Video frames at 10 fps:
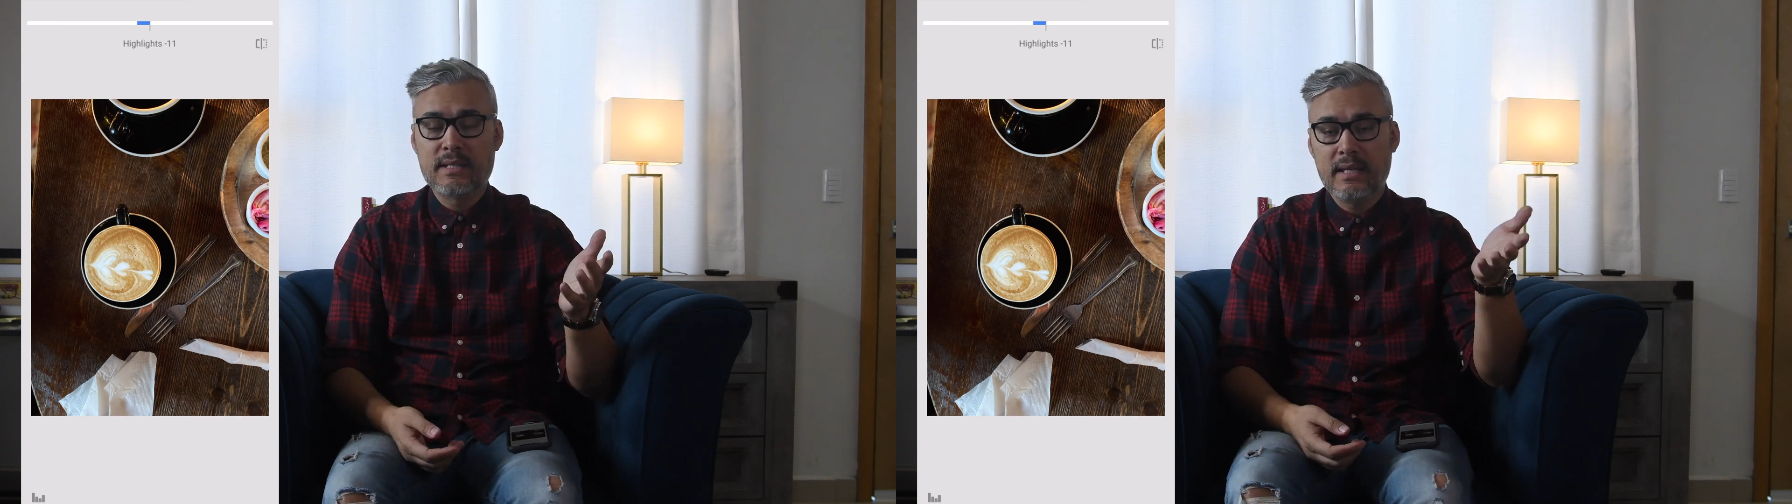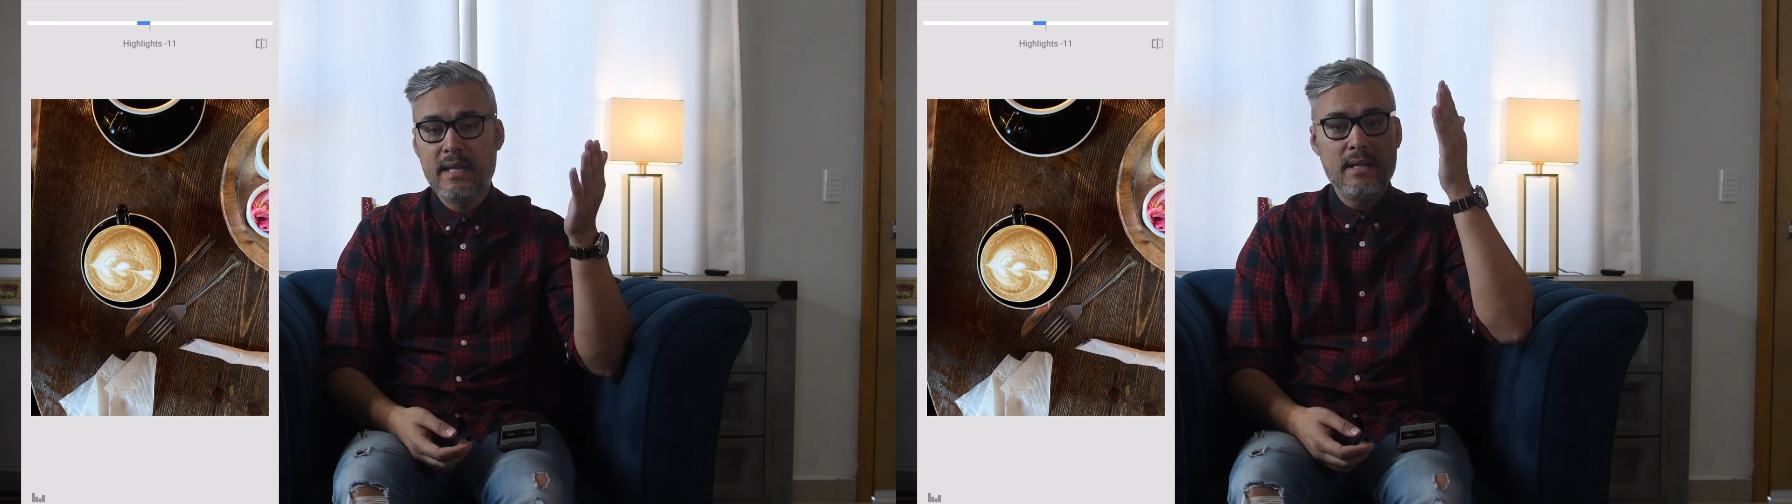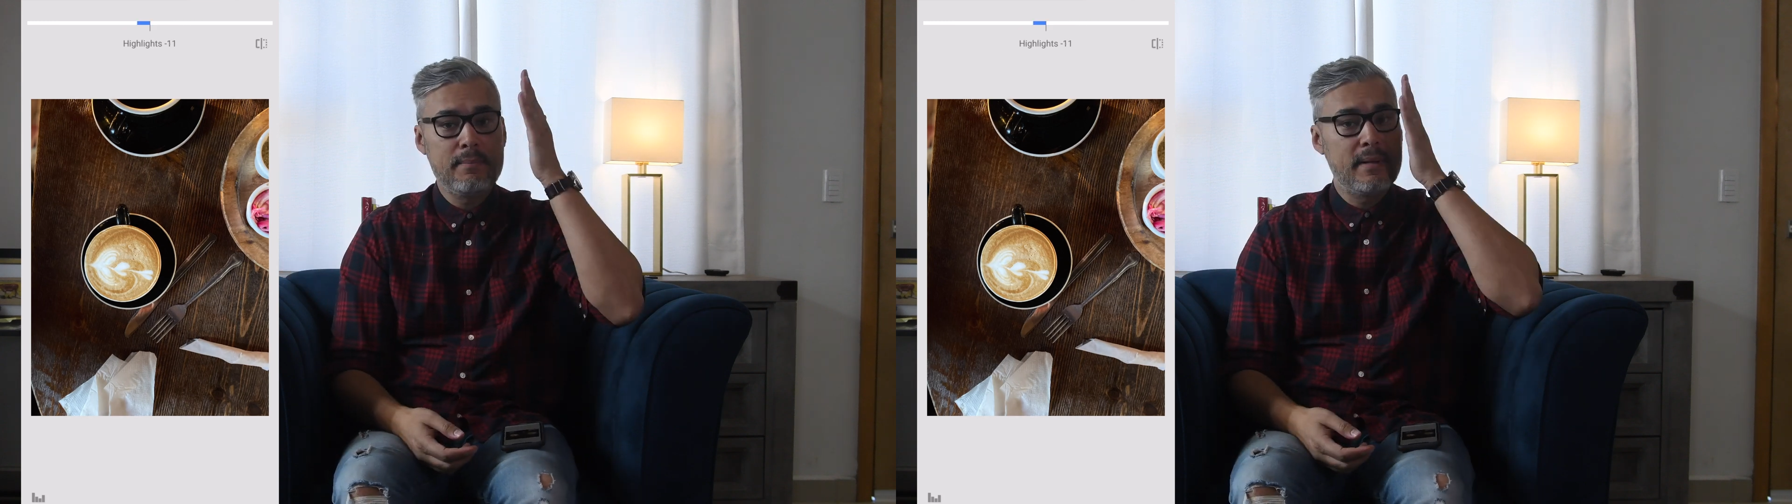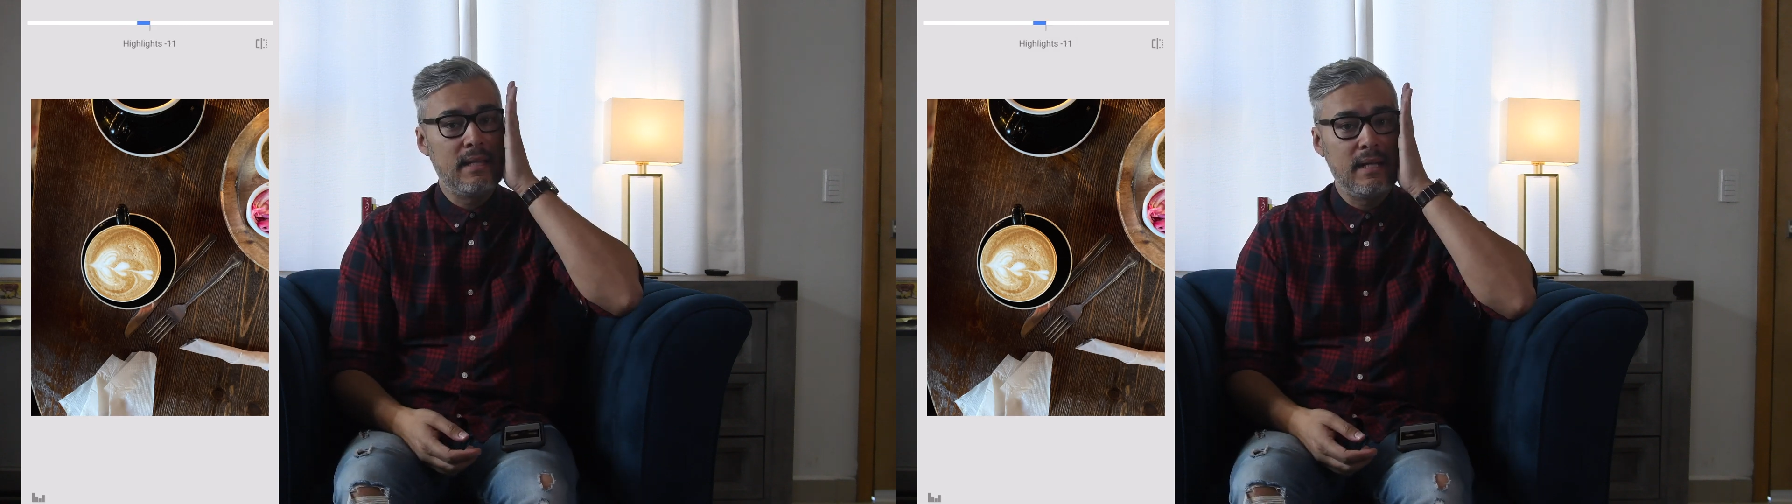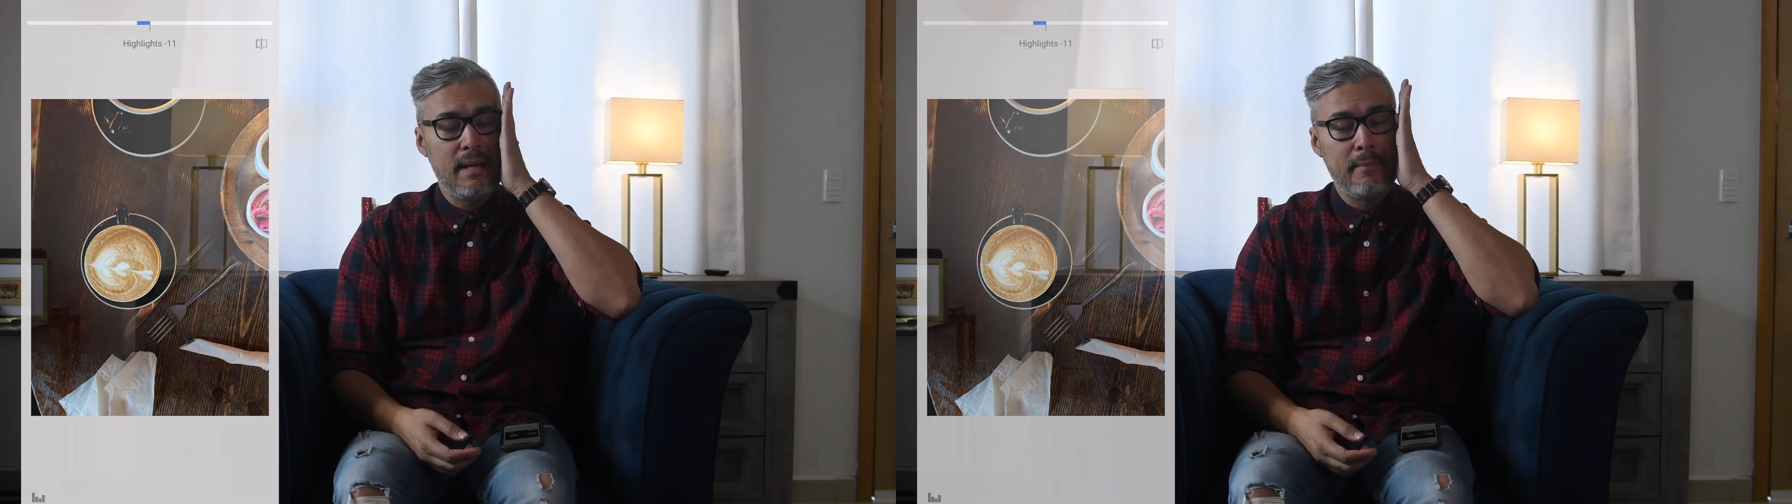getting hit by
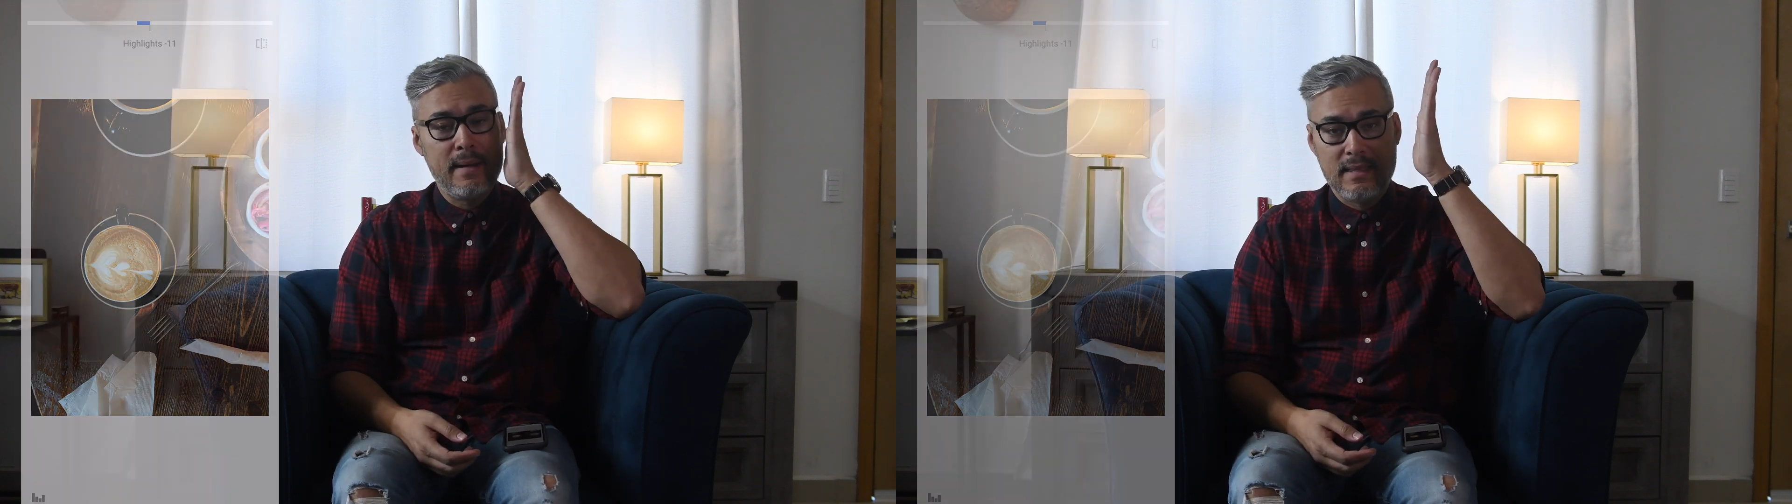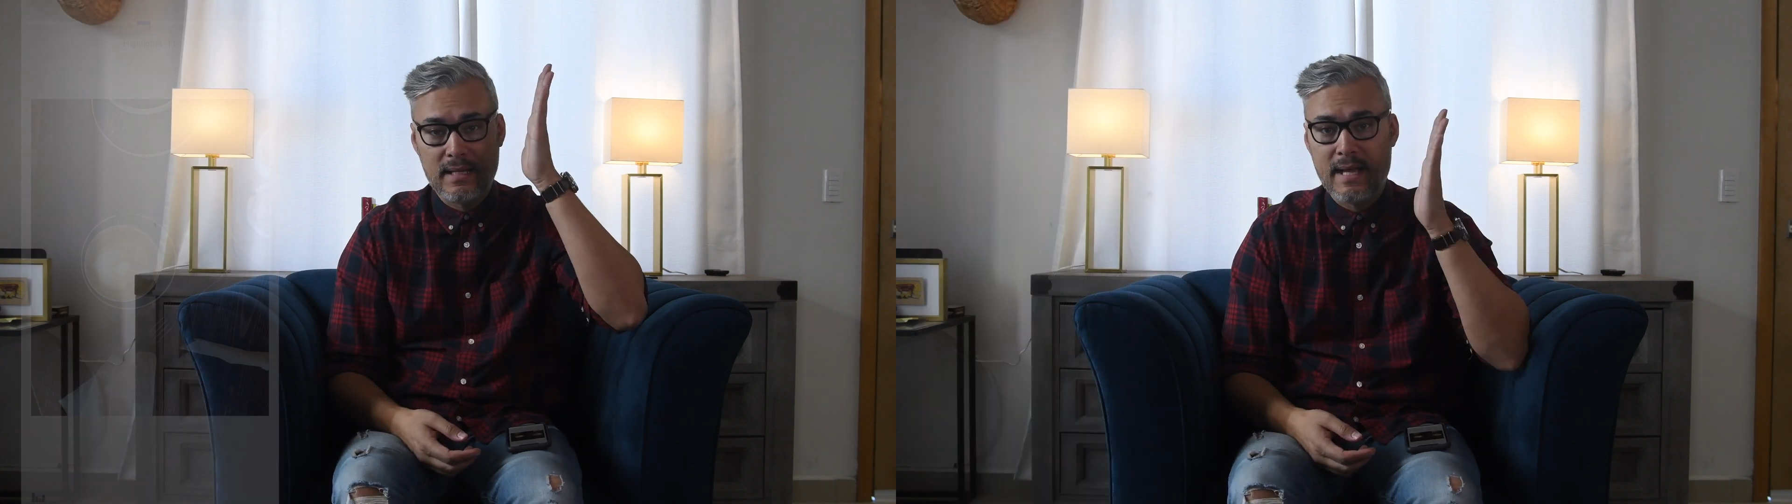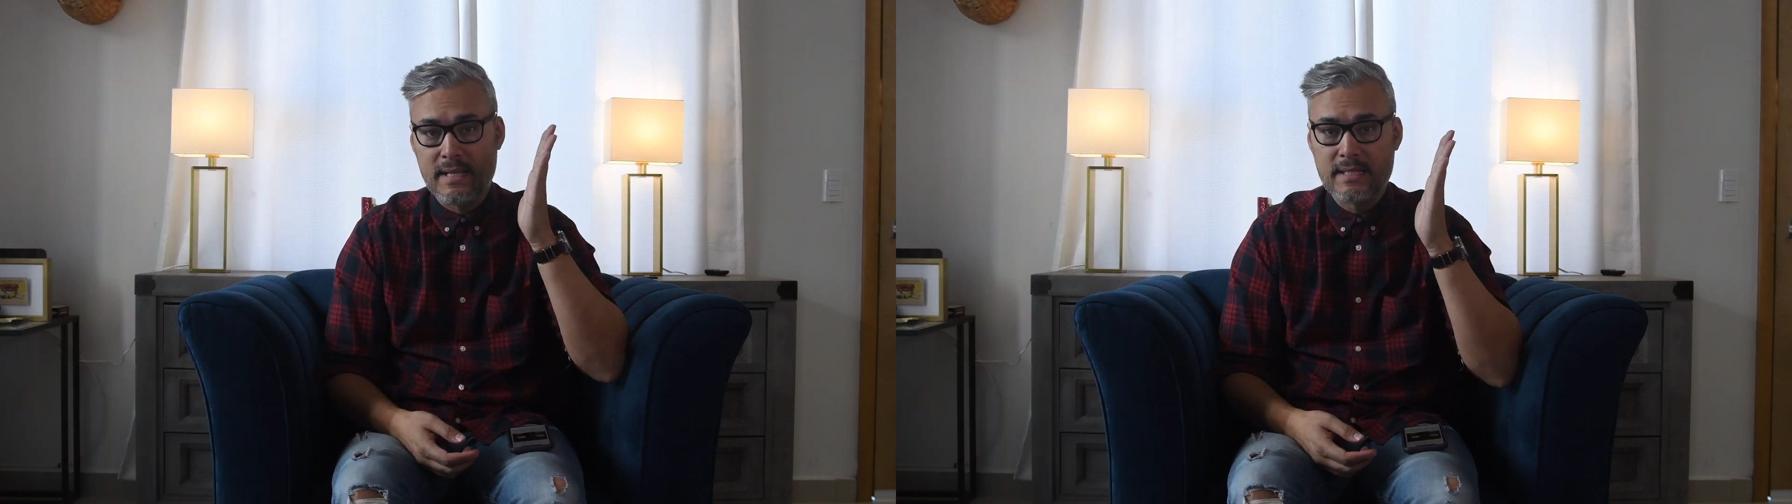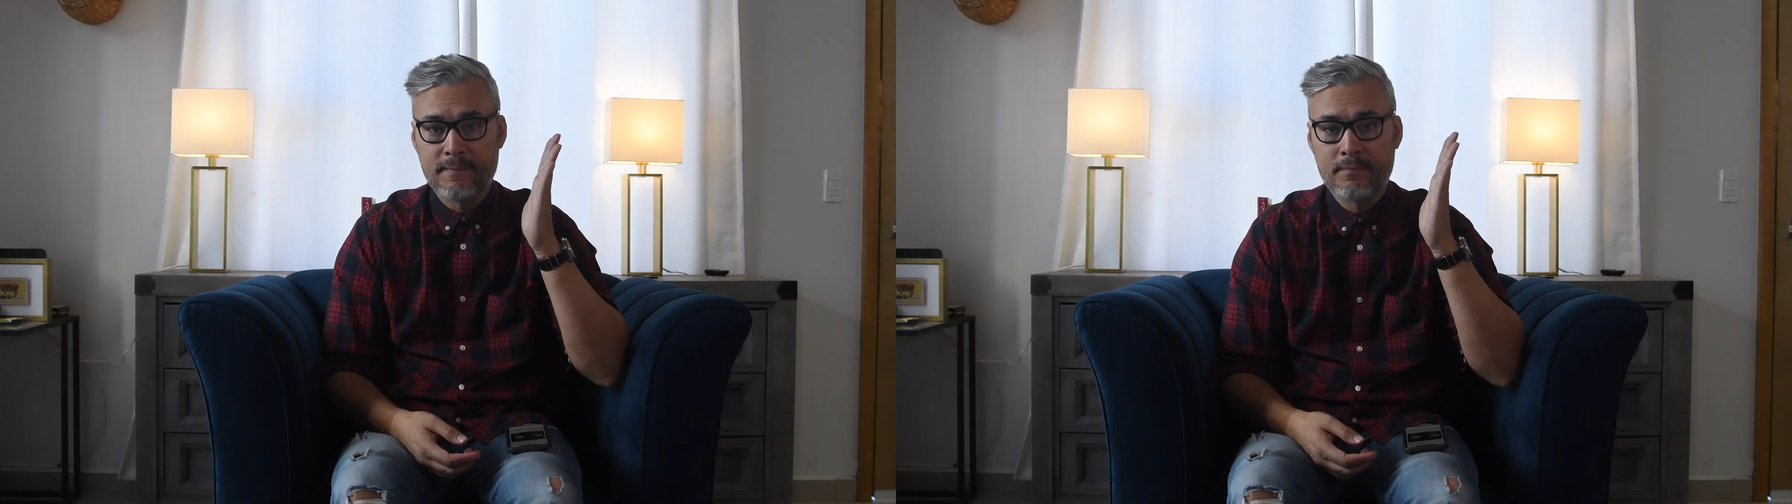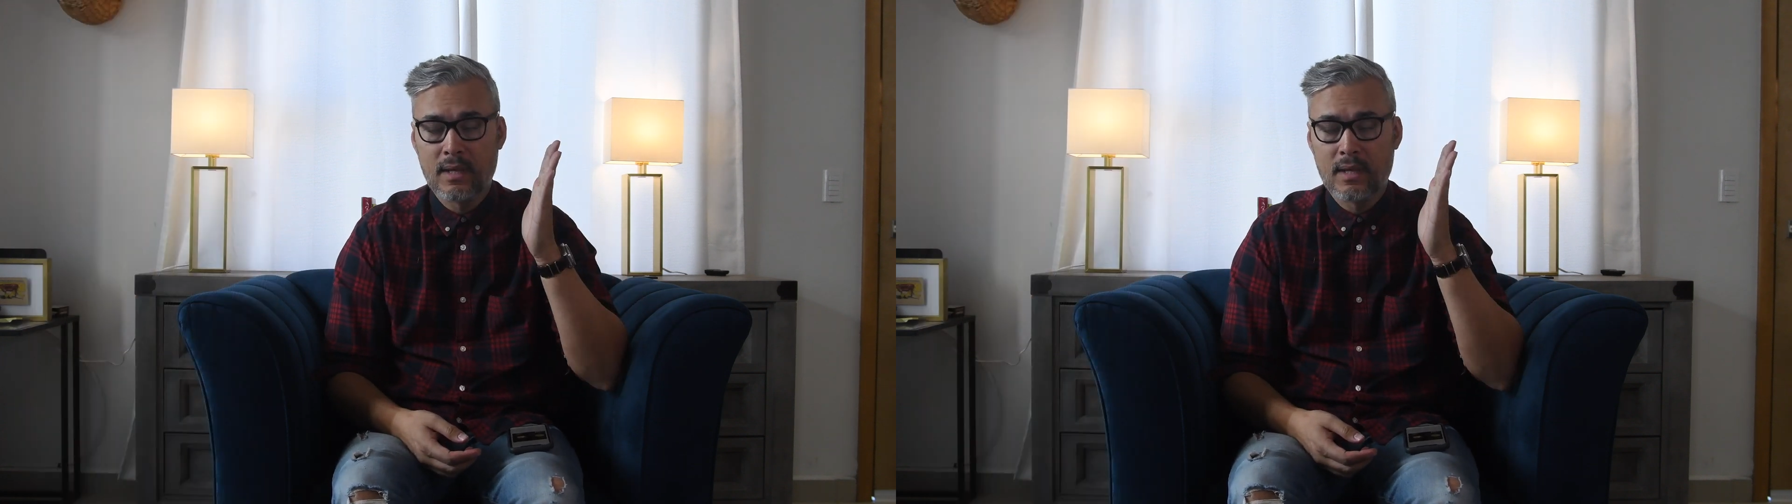the light,